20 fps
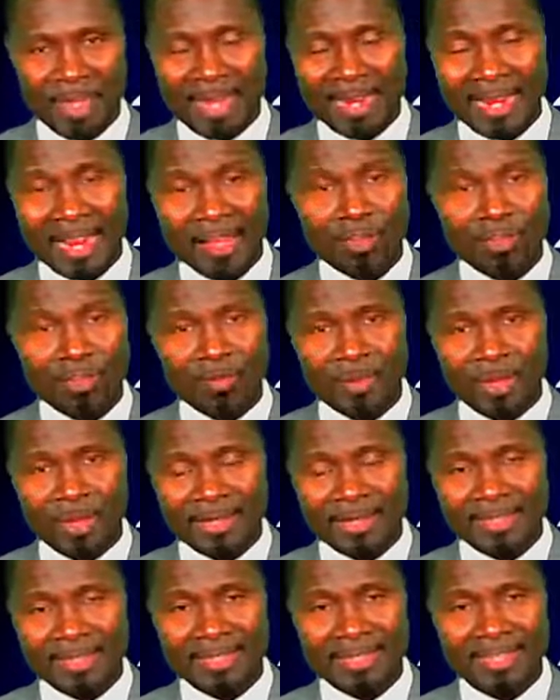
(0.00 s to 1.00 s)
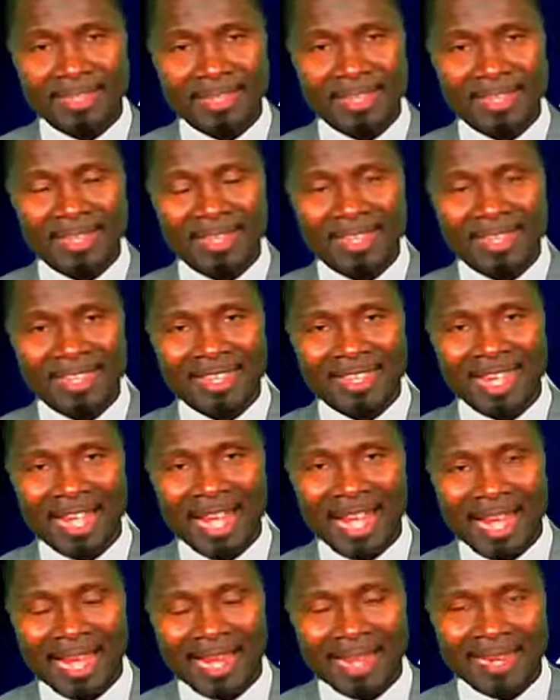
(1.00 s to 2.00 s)
announcement
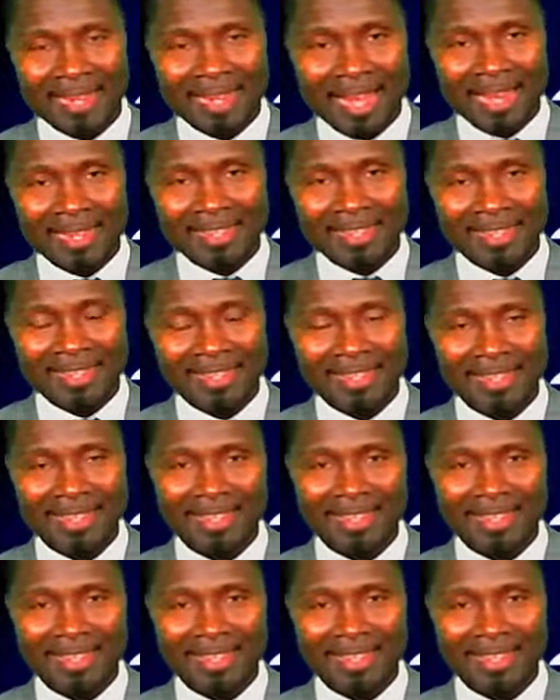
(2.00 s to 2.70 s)
that